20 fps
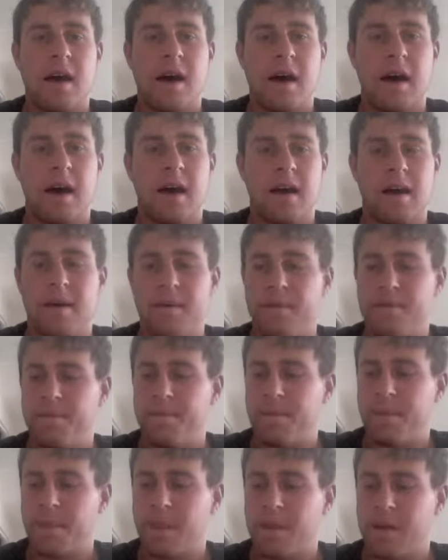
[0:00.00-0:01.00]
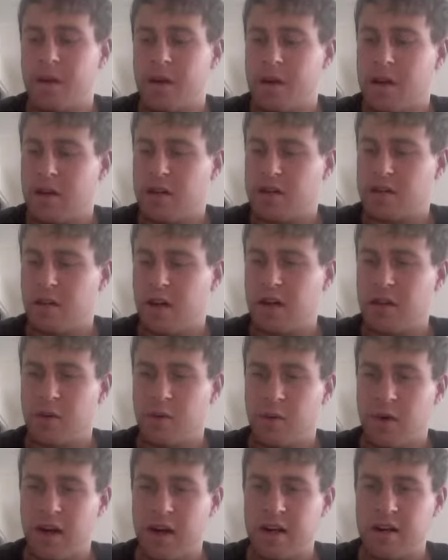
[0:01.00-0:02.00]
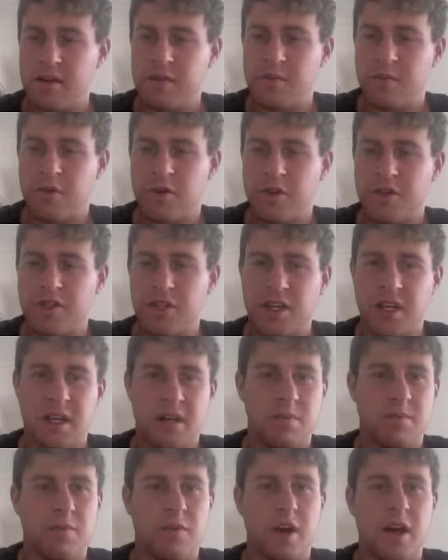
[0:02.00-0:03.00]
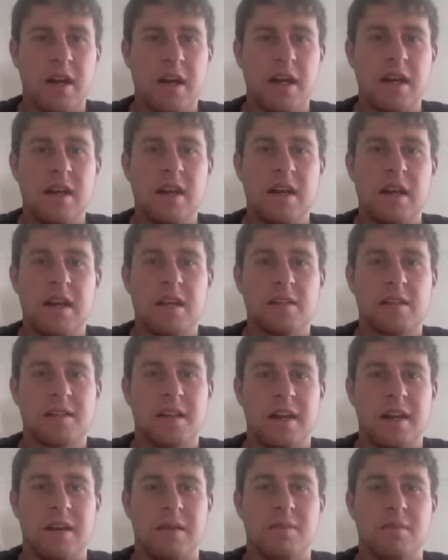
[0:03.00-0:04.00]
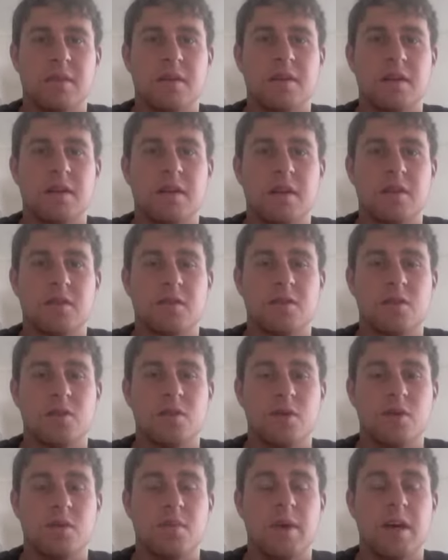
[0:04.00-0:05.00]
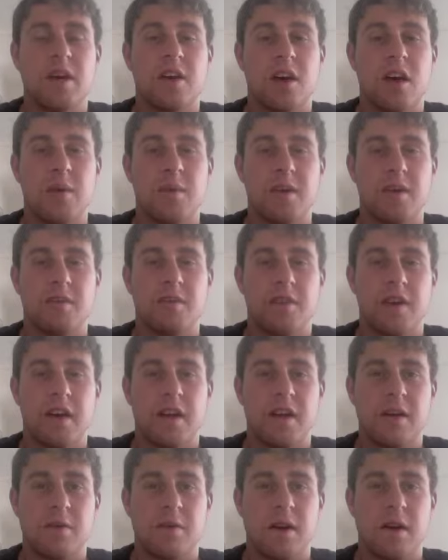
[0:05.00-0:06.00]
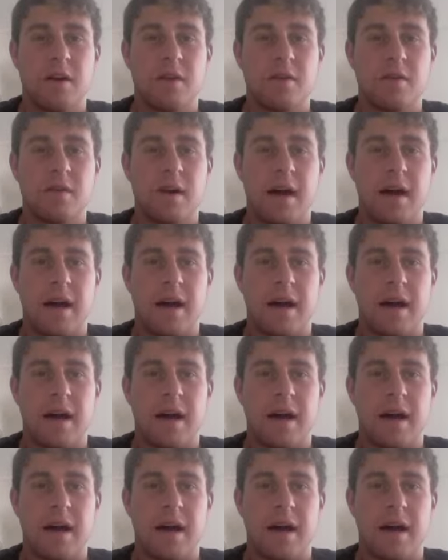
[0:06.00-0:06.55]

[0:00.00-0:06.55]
Um, Cycle 1, watching him read, he seemed to be coping fairly well.